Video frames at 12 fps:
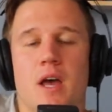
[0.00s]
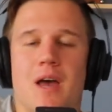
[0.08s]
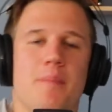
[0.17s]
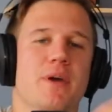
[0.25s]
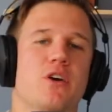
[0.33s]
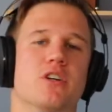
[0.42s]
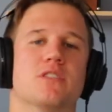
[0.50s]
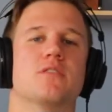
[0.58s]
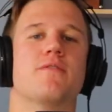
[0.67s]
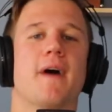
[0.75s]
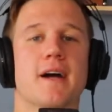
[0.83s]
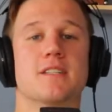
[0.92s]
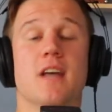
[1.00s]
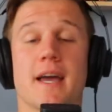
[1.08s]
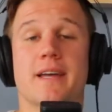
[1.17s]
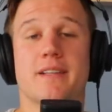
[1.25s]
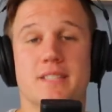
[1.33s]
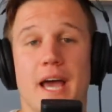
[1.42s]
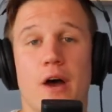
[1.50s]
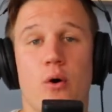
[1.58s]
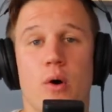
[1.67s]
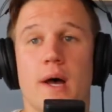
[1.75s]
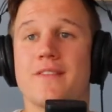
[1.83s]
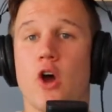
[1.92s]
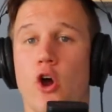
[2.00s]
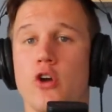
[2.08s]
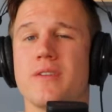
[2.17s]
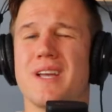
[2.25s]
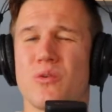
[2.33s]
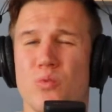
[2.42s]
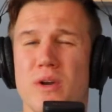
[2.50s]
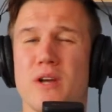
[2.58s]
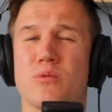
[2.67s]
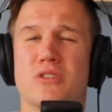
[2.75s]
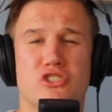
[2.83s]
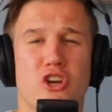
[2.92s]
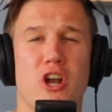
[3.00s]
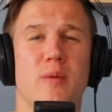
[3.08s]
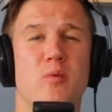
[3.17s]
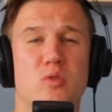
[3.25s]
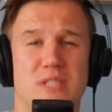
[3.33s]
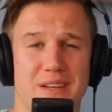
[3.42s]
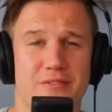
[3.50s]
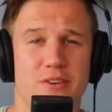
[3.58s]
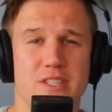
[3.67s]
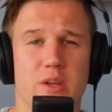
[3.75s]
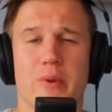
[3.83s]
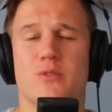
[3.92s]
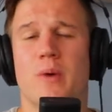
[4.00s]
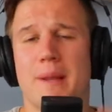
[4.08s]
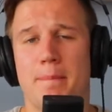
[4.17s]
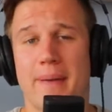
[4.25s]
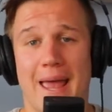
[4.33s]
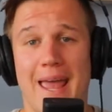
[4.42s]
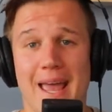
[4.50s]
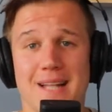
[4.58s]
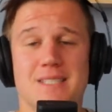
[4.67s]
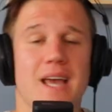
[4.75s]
Because as far as I can tell, the only real discernible difference between pants